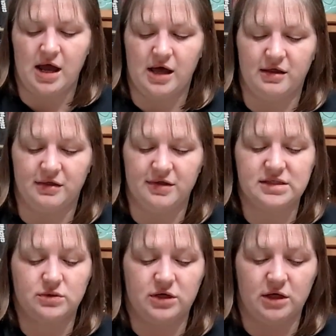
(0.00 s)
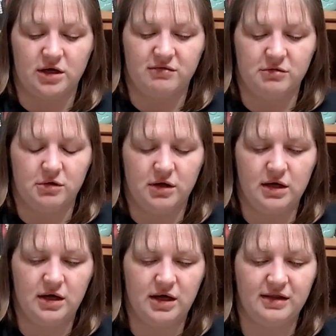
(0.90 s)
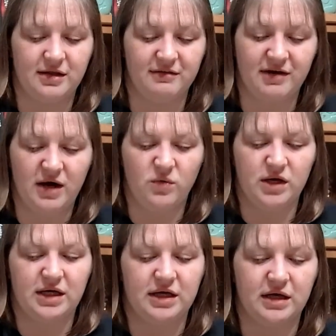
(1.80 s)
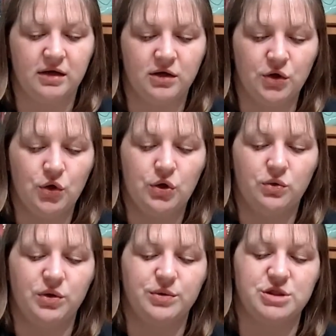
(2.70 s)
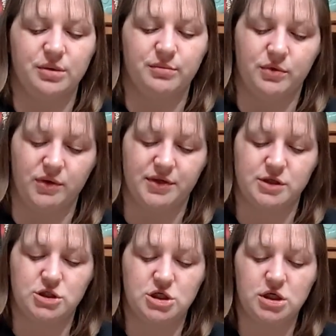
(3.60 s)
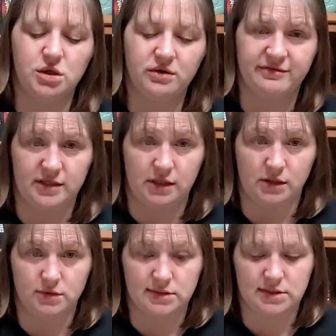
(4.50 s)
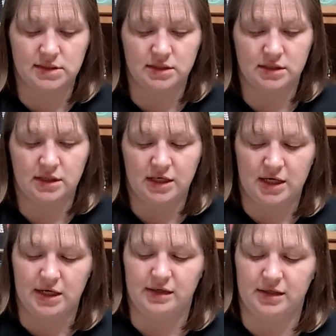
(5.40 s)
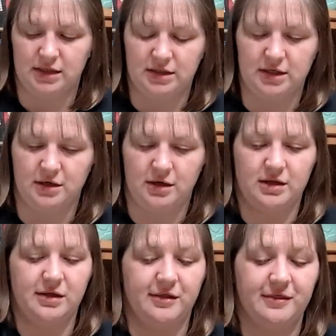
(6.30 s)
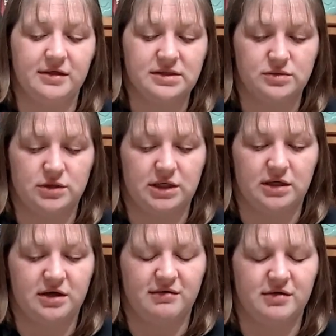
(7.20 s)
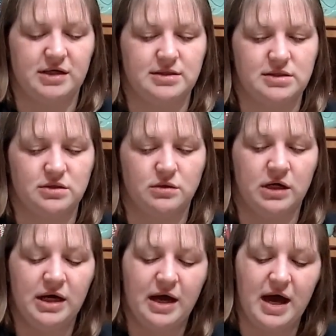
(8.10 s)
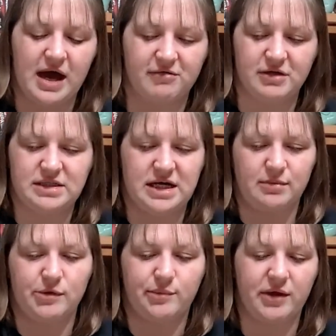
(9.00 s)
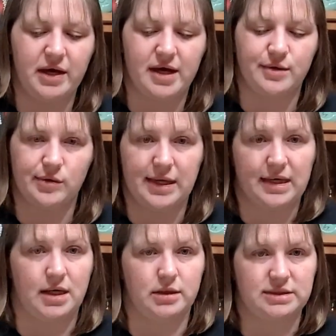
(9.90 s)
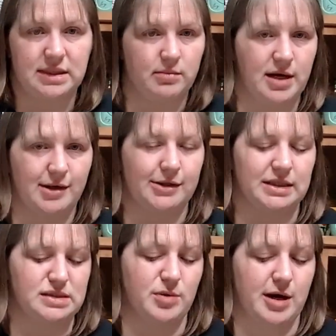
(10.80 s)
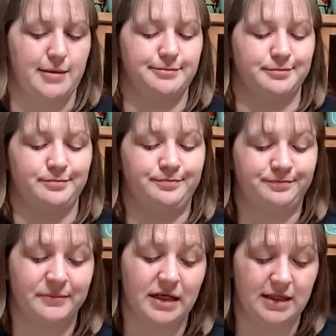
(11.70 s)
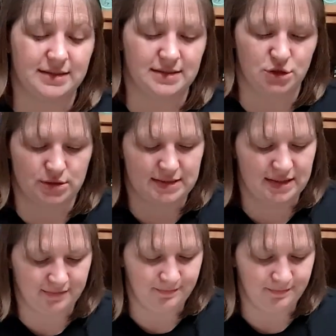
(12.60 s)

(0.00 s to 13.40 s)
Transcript: And then this would get covered. And then if I won again, we would jump both 2 of those. and land here, and then this would get covered. And so every time you play, you can't step back on that spot. That's interesting.